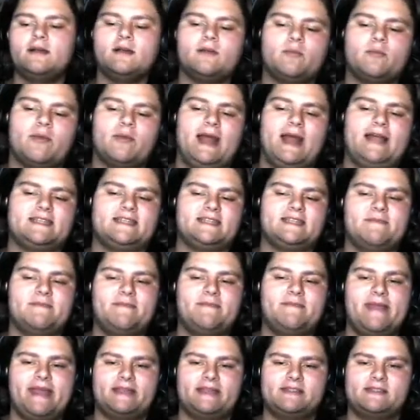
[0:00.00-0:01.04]
Brad's gonna
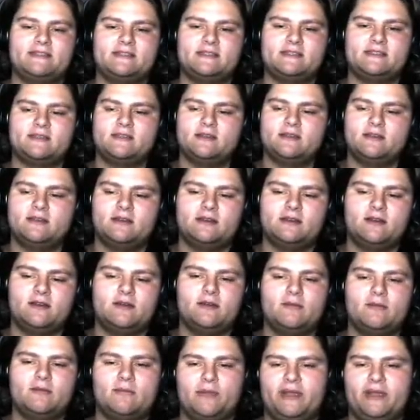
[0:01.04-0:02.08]
miss,
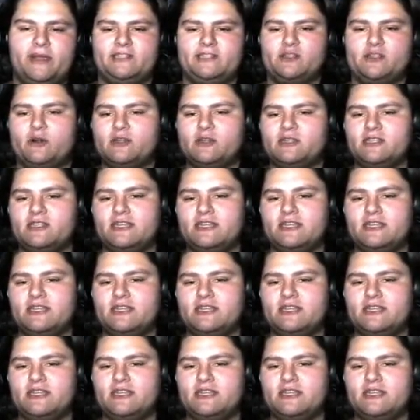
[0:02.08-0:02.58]
bringing Joel's